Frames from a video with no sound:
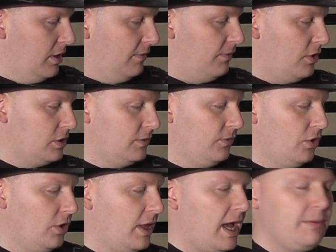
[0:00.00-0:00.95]
First of
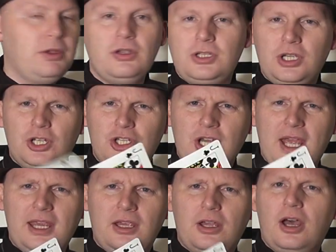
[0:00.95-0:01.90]
all, I'm using a
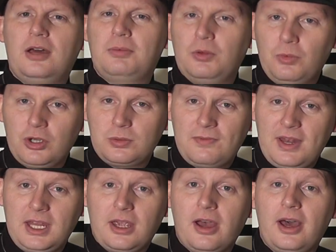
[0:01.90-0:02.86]
giant card, but it works with
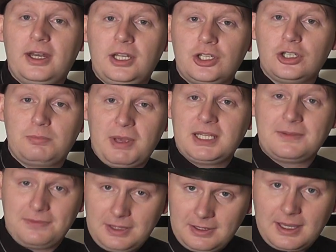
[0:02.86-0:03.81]
any card, it's just better
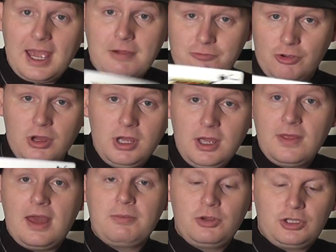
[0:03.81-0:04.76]
for the camera
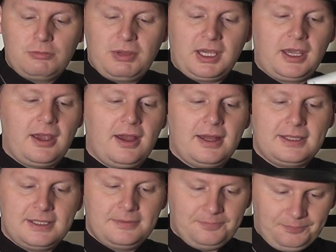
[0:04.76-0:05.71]
that I'm using bigger
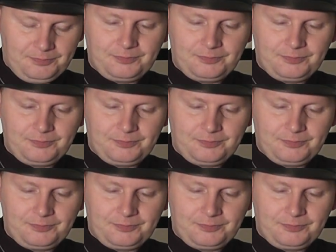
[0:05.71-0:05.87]
cards.